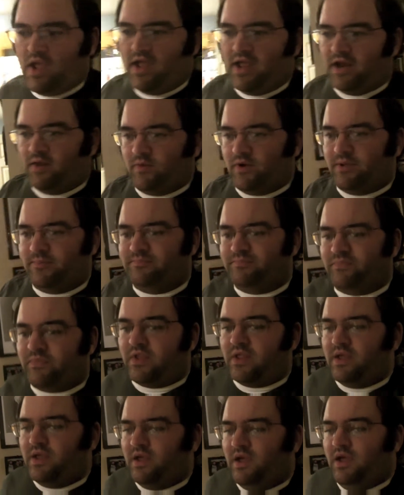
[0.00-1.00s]
Anyway,
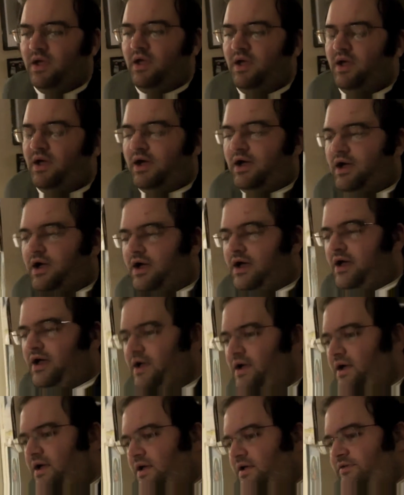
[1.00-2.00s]

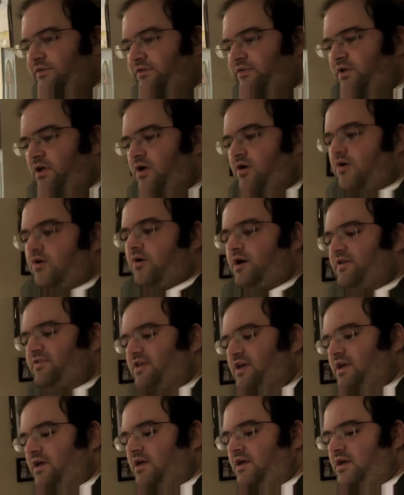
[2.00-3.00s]
so I
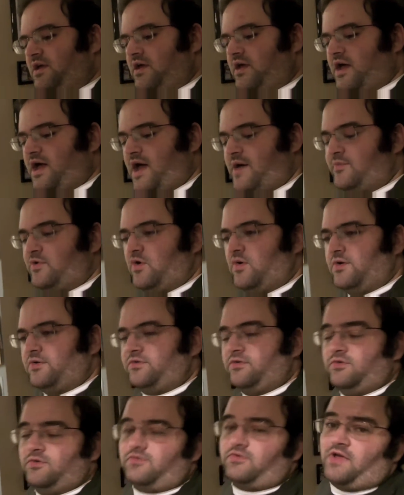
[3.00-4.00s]
think I'm
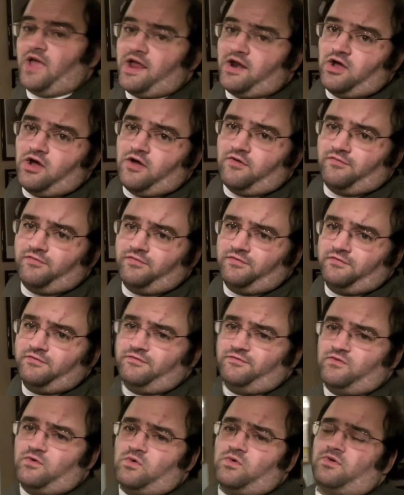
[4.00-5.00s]
going to sign off
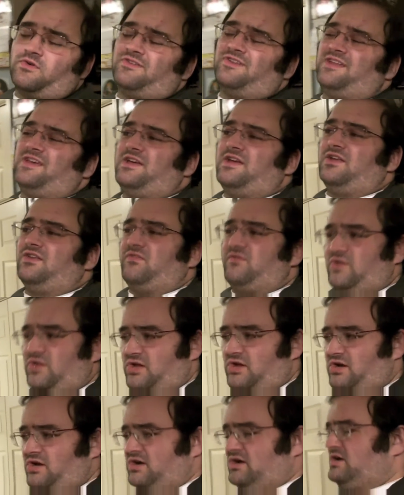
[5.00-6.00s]
for today's
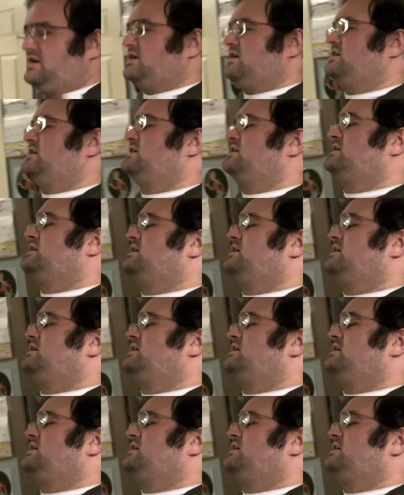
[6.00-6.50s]
vlog